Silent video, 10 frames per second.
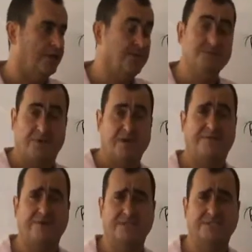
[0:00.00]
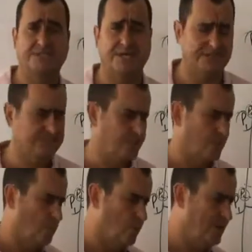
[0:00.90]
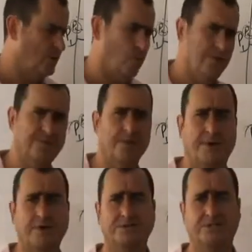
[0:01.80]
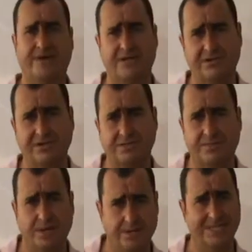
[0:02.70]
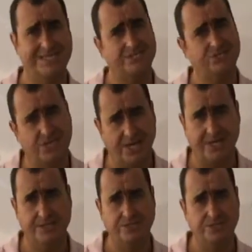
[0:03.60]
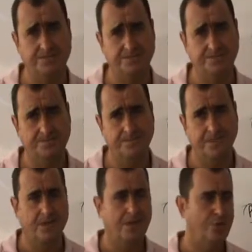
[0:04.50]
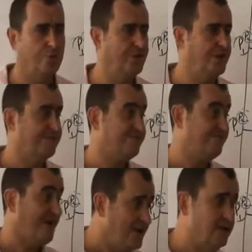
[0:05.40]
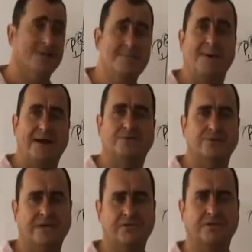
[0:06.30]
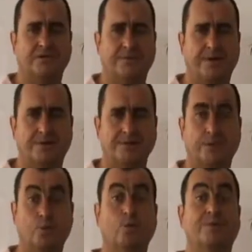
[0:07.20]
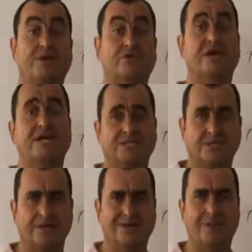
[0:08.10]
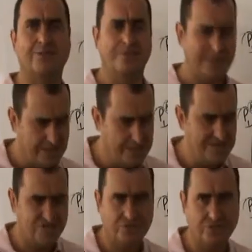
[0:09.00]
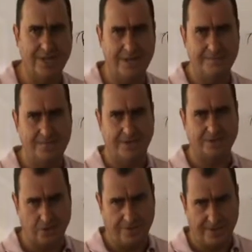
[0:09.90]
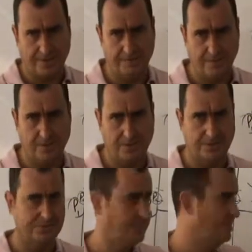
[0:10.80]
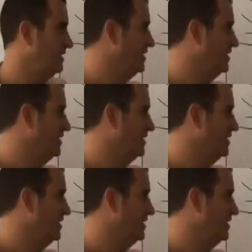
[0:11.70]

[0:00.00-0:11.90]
The multiplier effect states that when one of the components of aggregate demand is changed, the final impact on aggregate demand will be greater than the initial impact on that component.